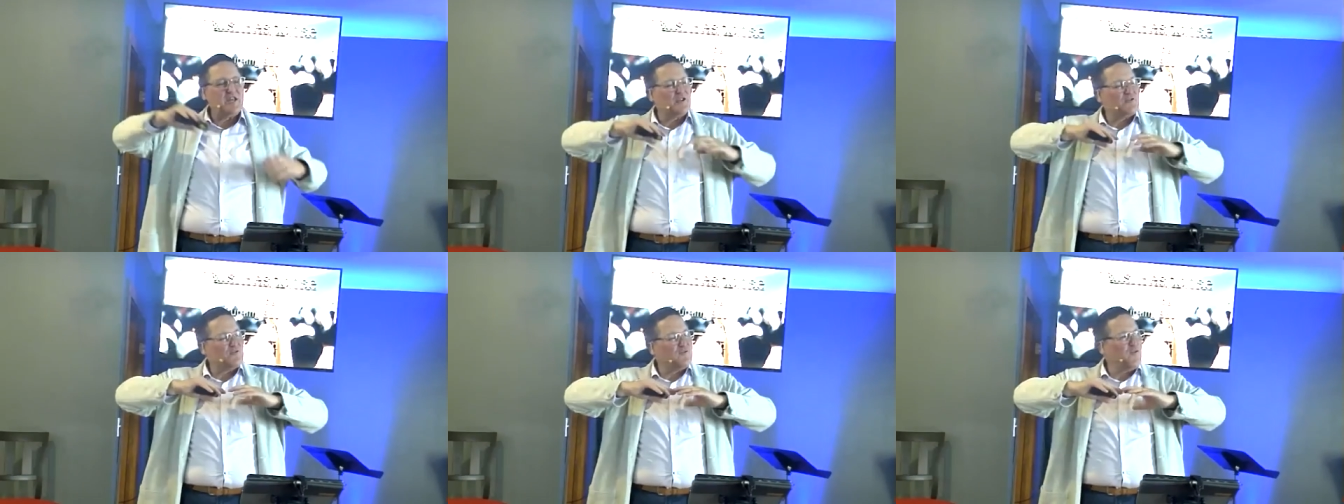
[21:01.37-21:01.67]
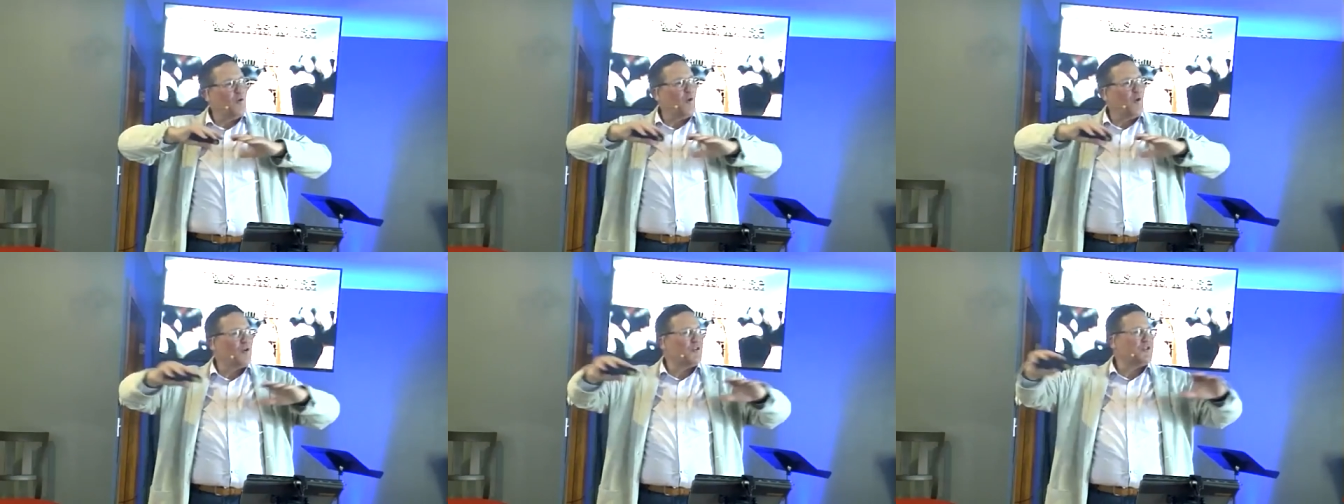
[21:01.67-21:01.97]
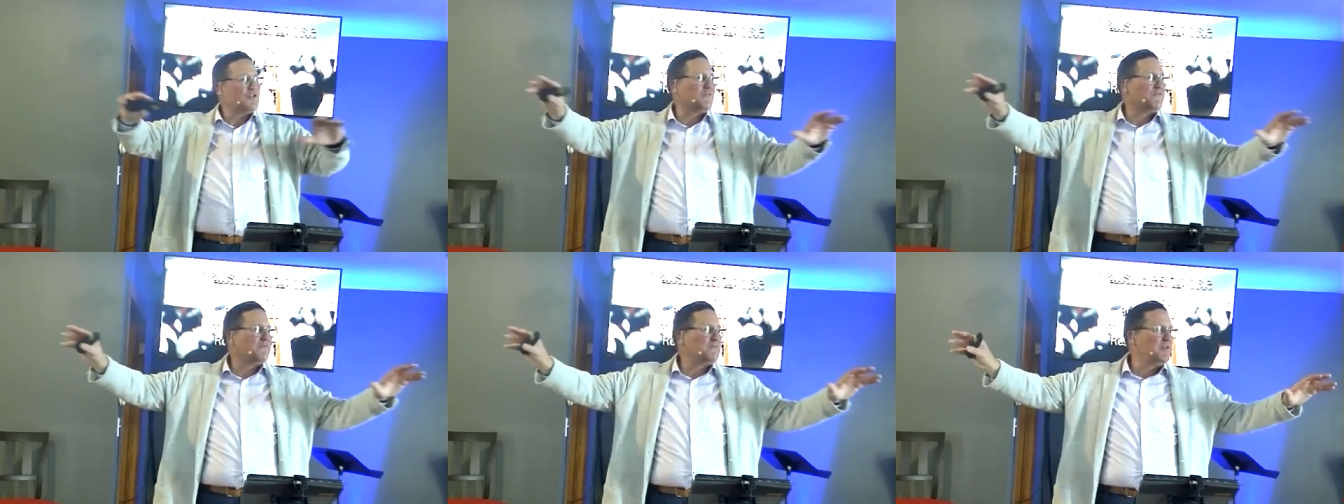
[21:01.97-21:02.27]
He's
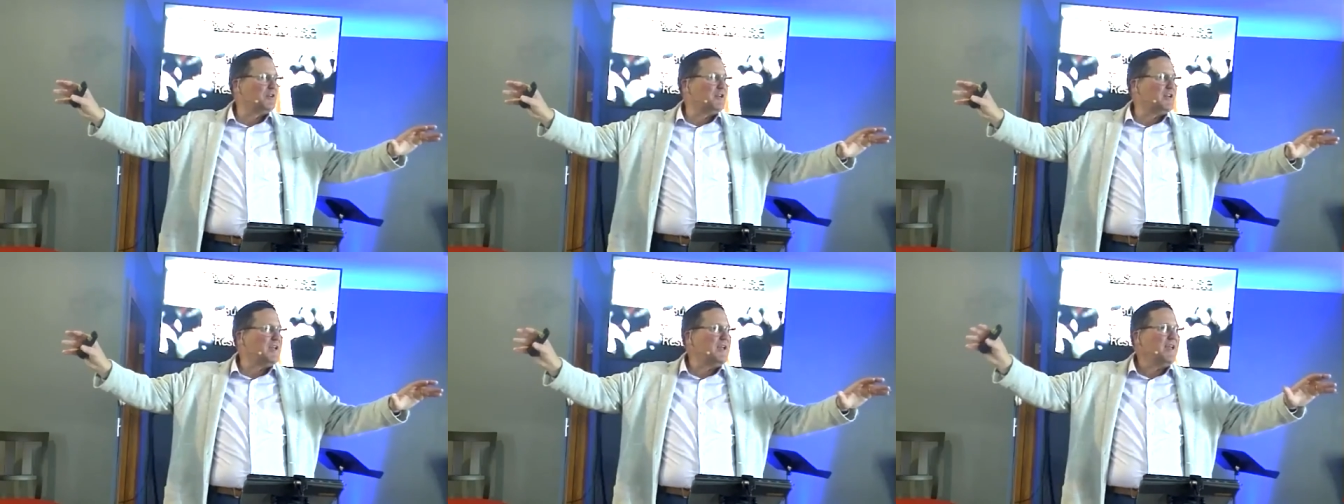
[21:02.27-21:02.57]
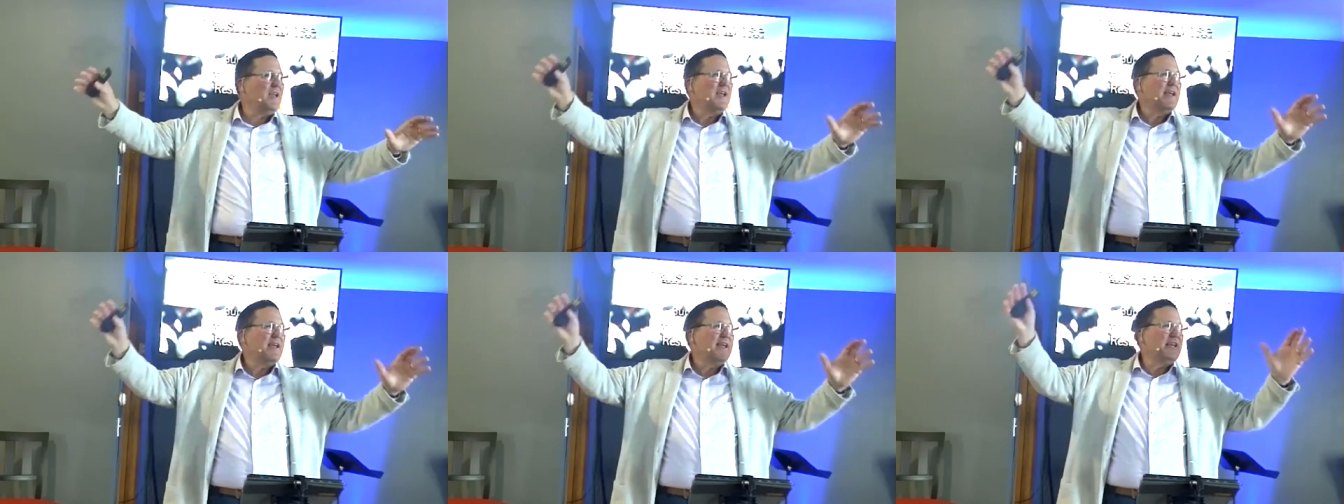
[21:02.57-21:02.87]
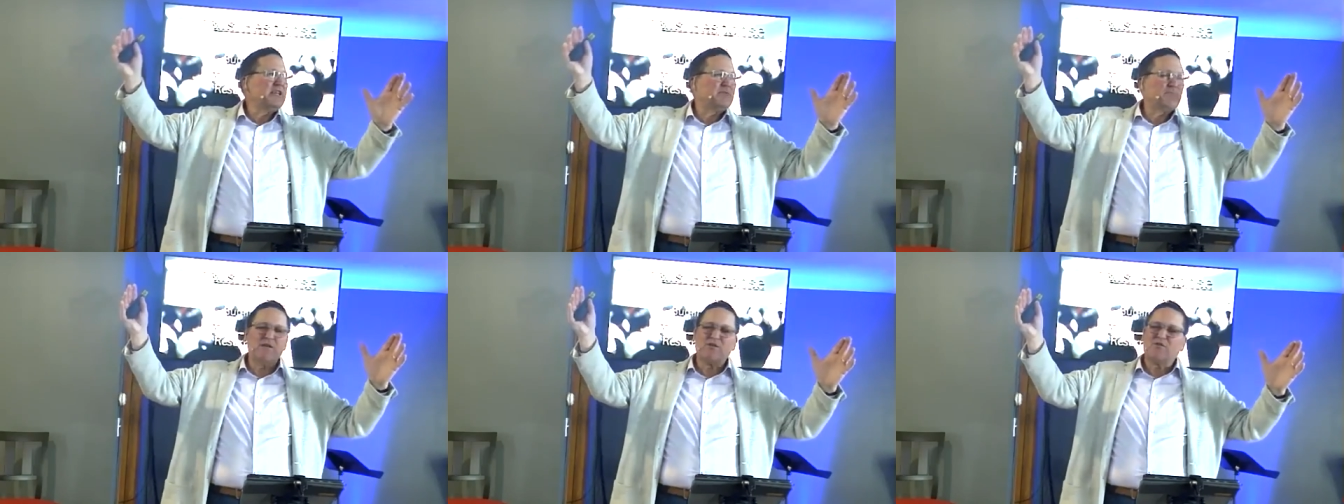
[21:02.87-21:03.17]
forced to flee.
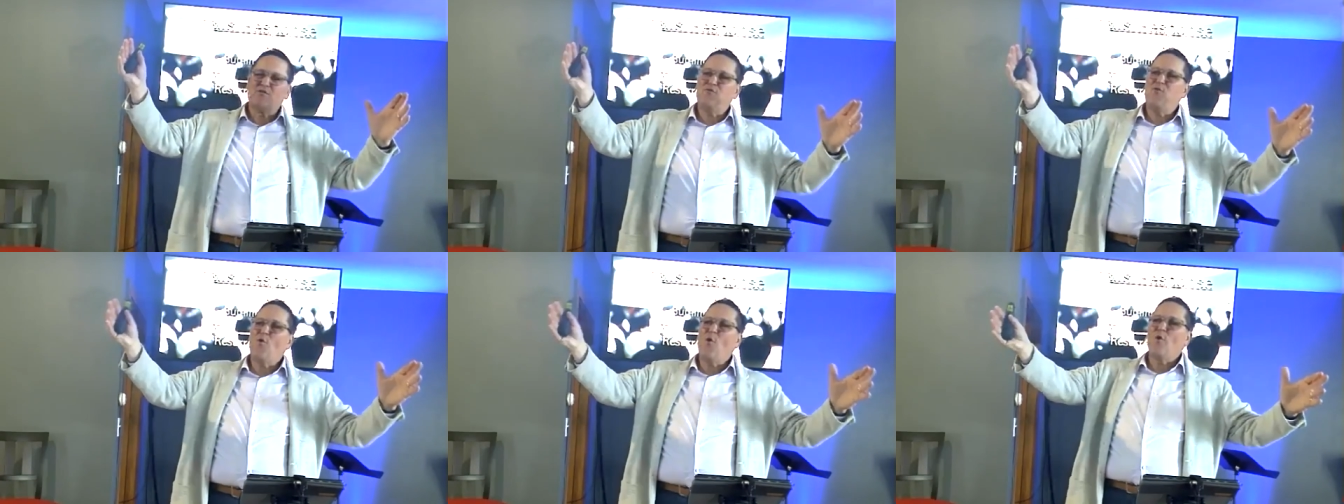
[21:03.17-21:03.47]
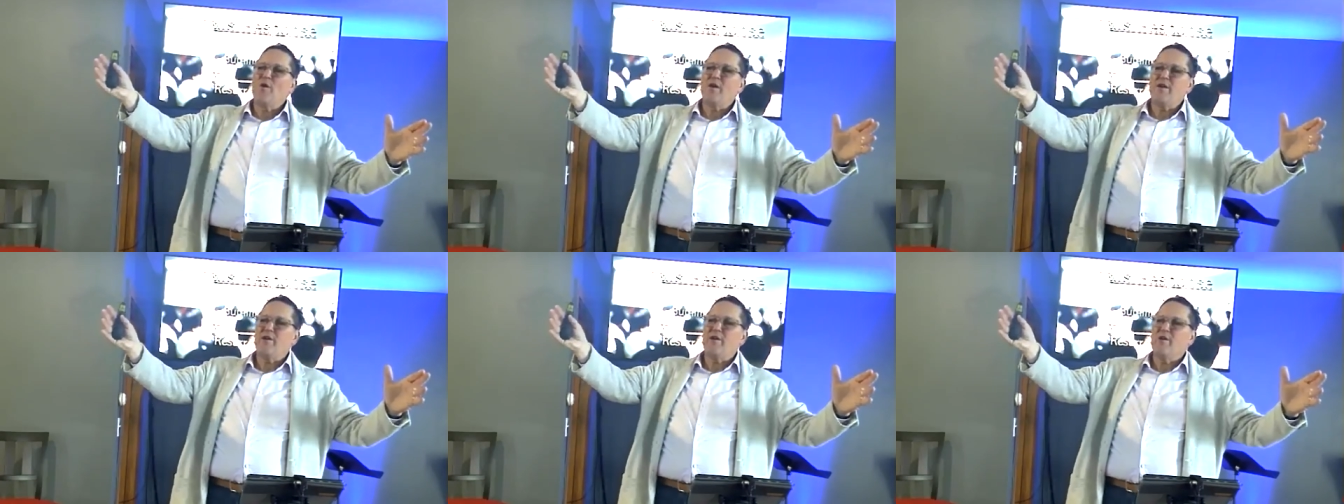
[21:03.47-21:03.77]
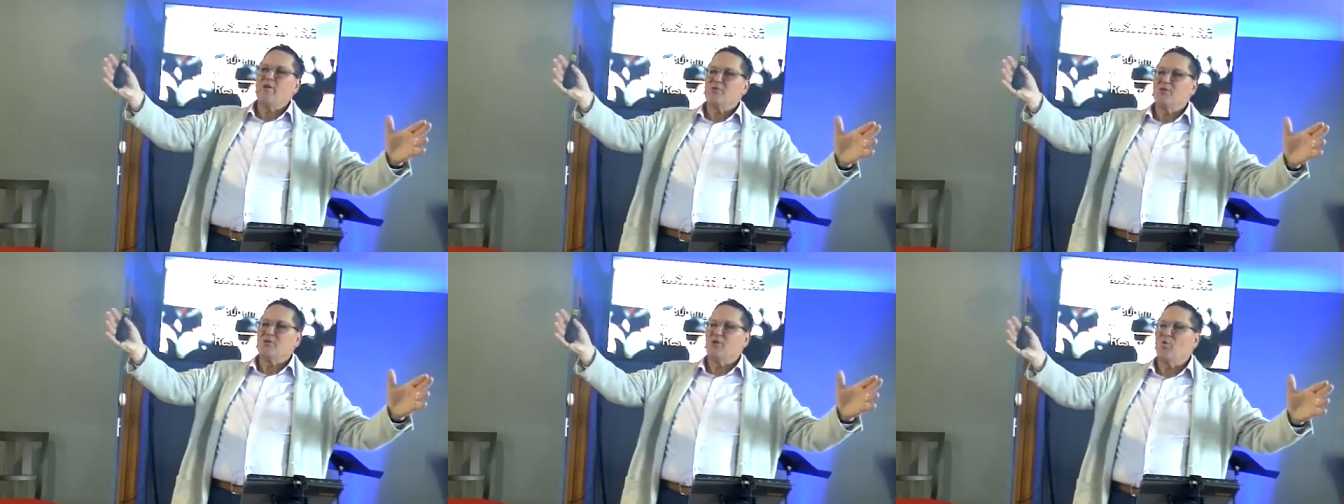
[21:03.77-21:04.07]
He spends 40
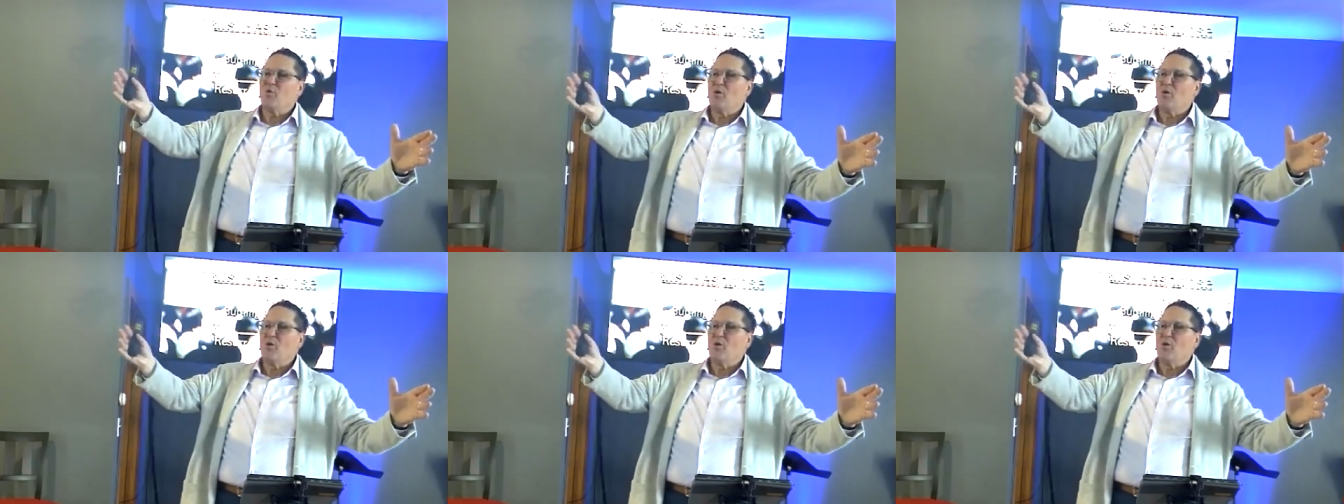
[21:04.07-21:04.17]
years in the